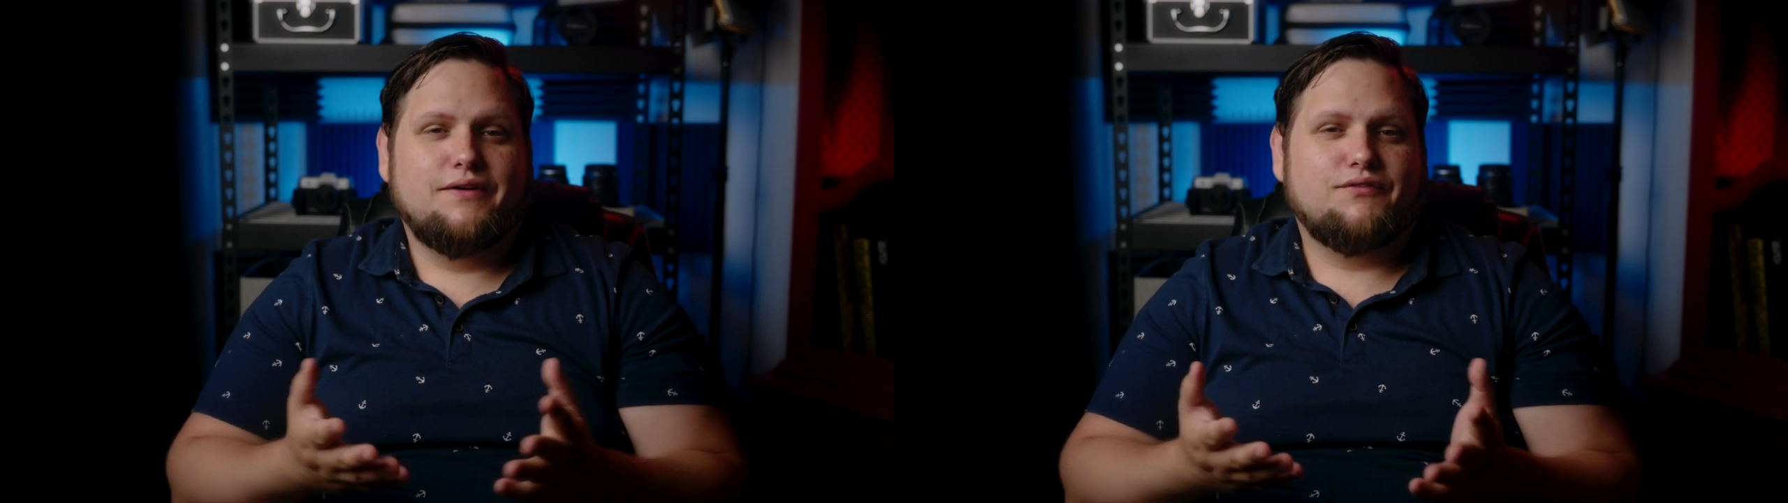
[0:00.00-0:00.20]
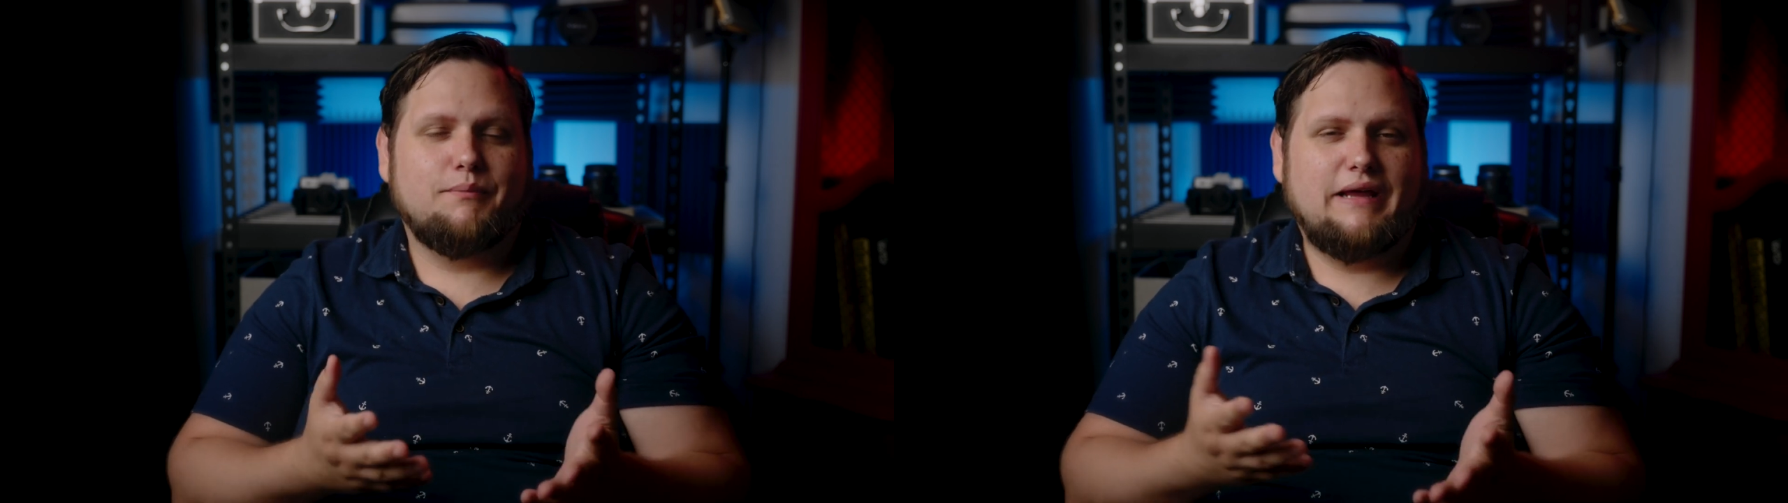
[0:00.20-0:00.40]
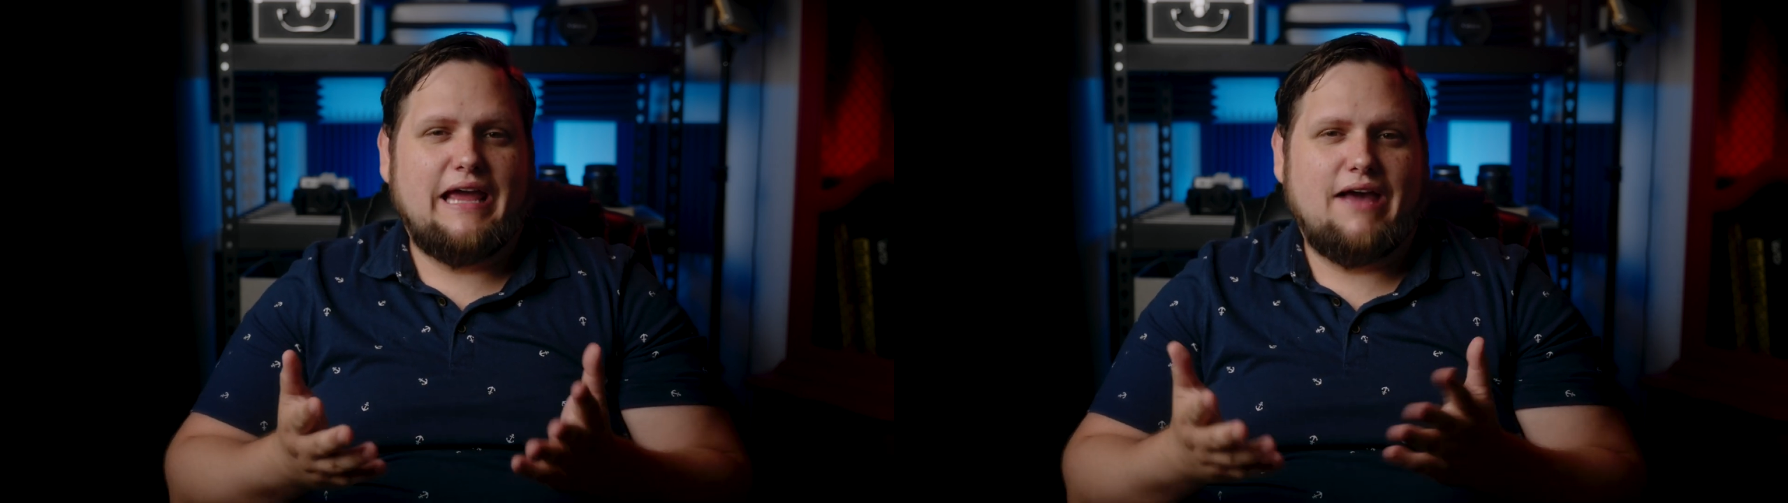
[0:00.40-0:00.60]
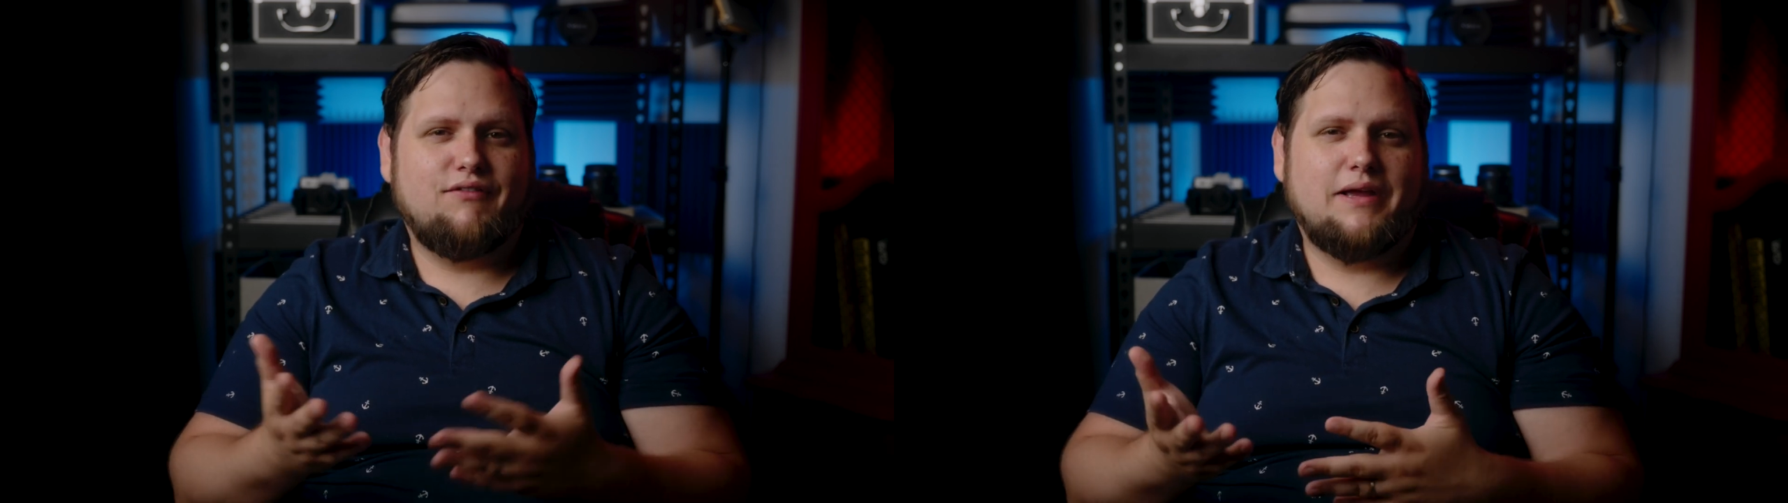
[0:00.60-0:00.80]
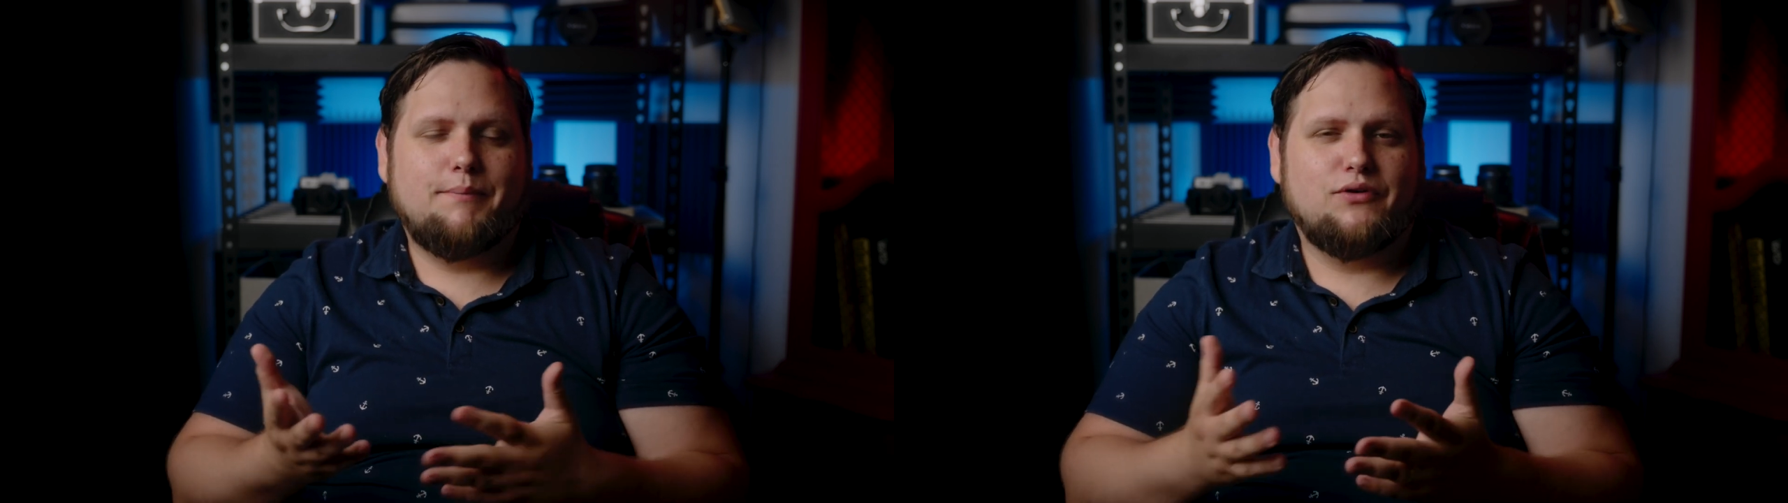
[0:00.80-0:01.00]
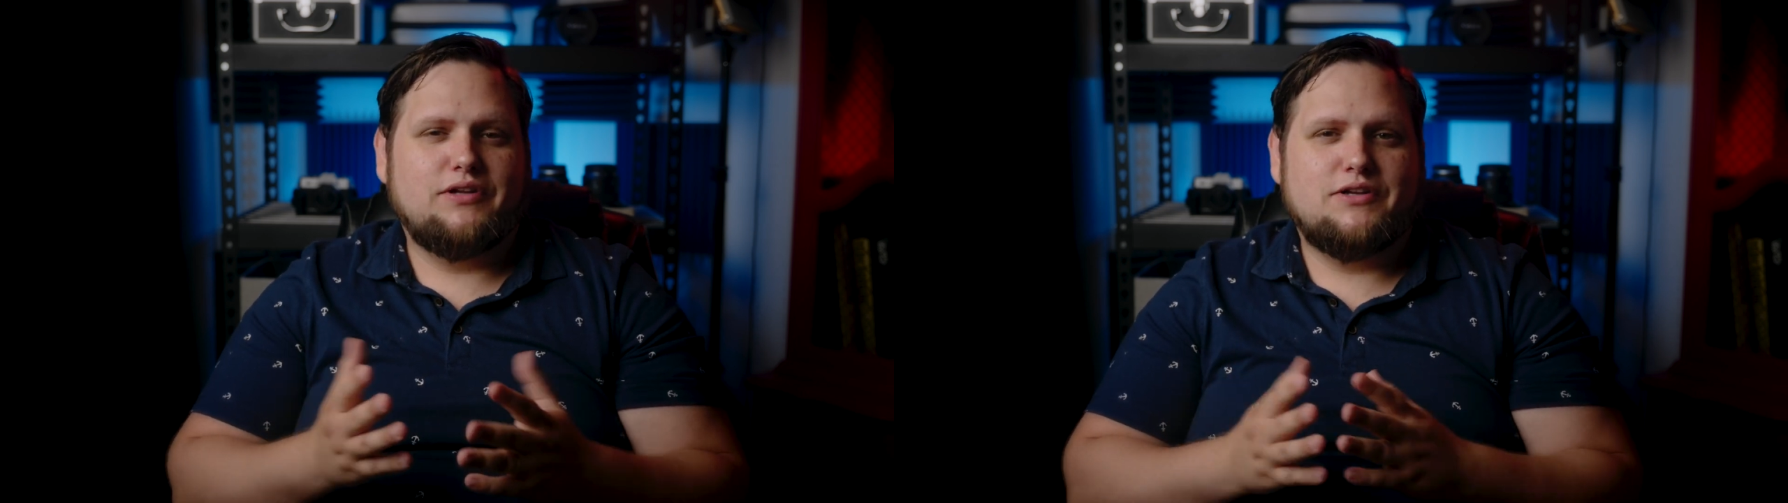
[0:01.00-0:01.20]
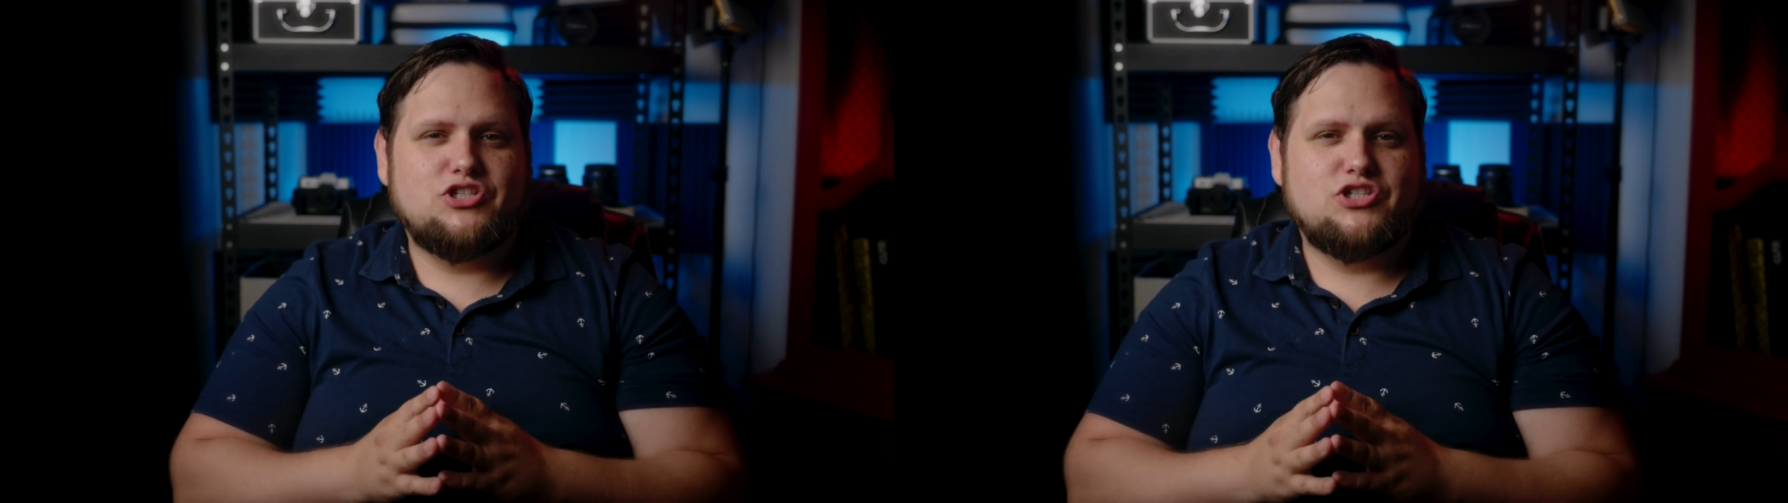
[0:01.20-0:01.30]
for me, having a built-in